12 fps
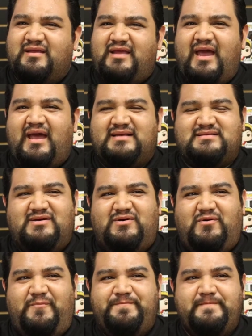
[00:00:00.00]
Yeah,
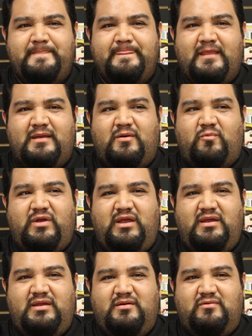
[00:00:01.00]
so
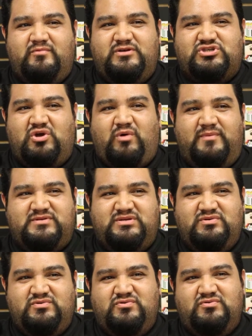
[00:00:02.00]
we show up
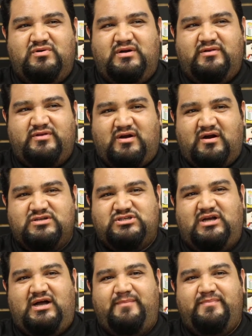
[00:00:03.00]
to another card
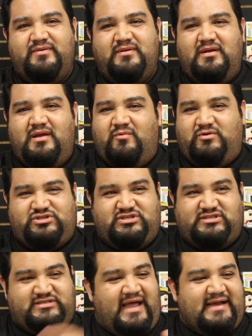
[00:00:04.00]
shop with
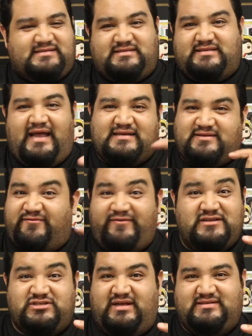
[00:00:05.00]
just stacks and stacks of
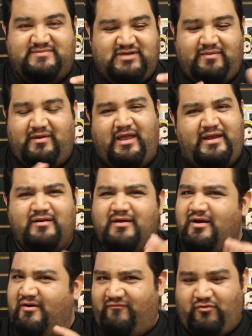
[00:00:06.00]
fetch lines. I'm talking about like
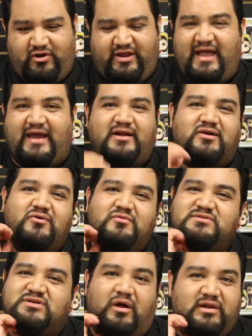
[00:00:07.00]
Verdant
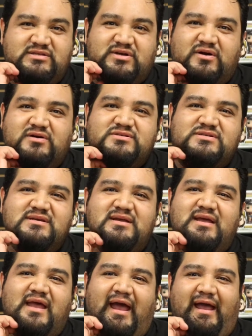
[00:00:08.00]
Catacombs, Scalding Tarns,
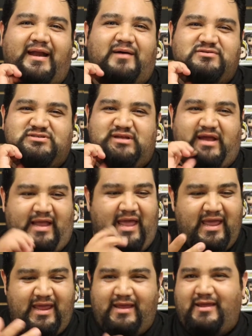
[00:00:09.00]
and I was just like,
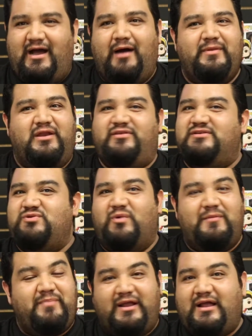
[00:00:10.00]
hey, how many of these do you
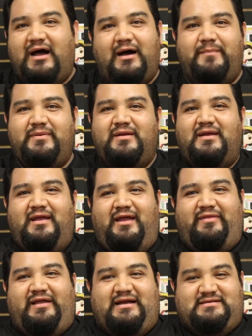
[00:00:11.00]
want to pick up?
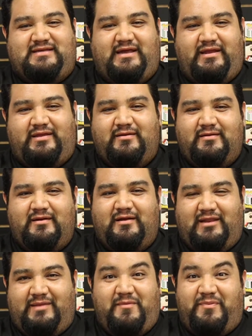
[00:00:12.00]
And the guy's like,
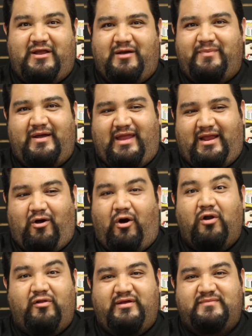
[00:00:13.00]
let me pick up like
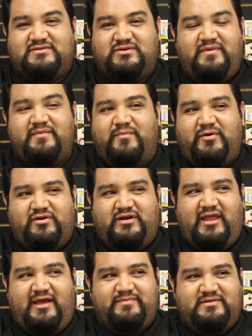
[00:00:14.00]
all of them. So me and my brother
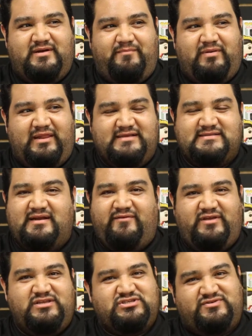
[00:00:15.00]
kept a play set
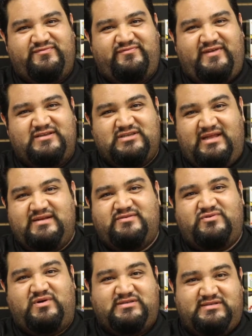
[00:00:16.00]
of each fetch line
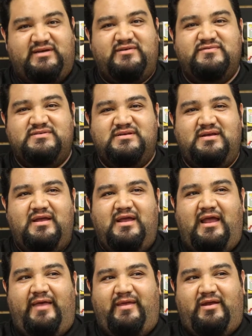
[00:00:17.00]
to ourselves,
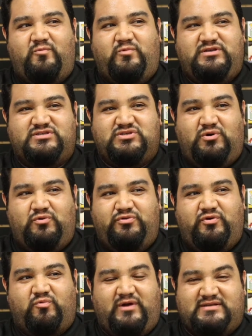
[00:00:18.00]
and then we sold
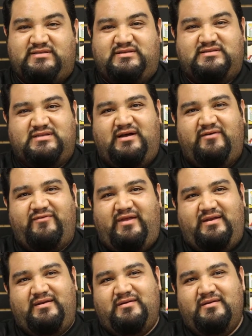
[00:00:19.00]
the rest of the stuff,
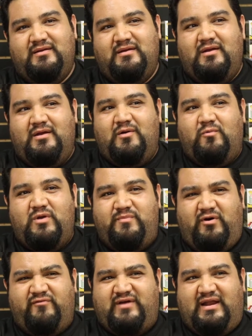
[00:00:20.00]
and we
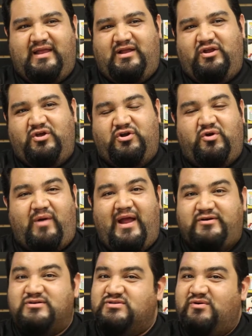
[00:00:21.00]
both got like a good
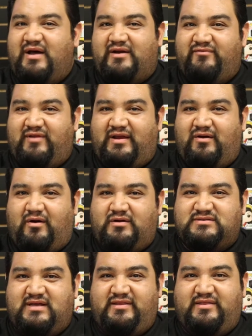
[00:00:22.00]
grand or so out of like our
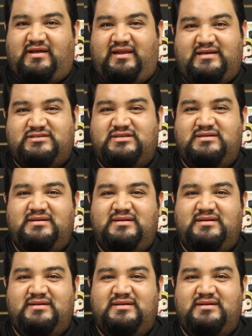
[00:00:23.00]
side of the collection.